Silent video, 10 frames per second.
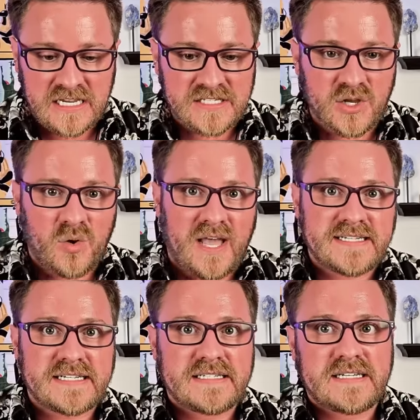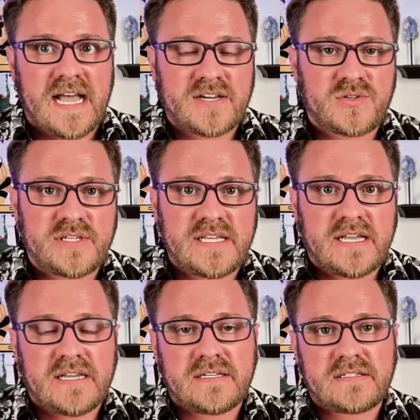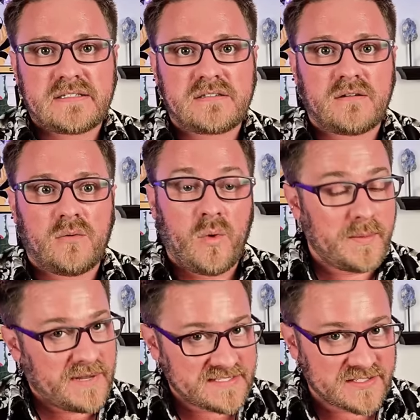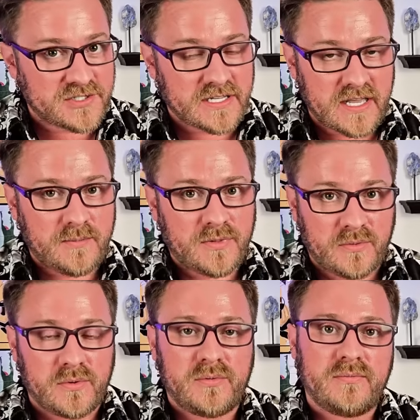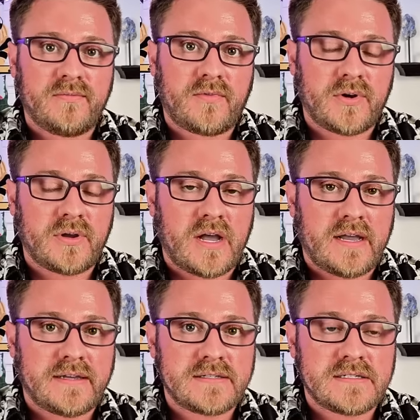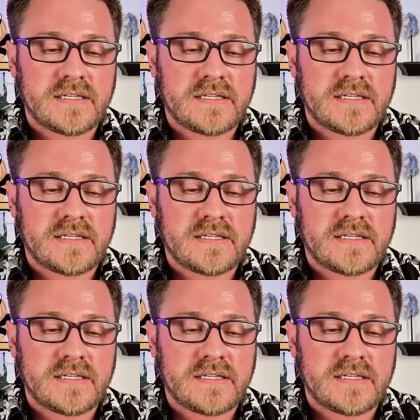So I did actually get one message that came through for you guys.